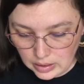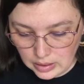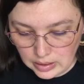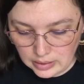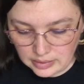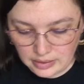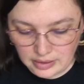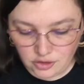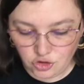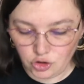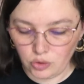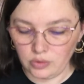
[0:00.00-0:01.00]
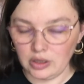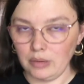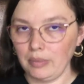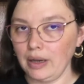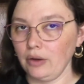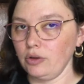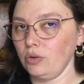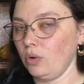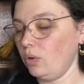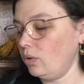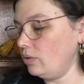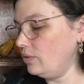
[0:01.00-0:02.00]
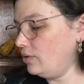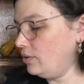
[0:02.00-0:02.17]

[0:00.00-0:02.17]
And then I showed them how you hold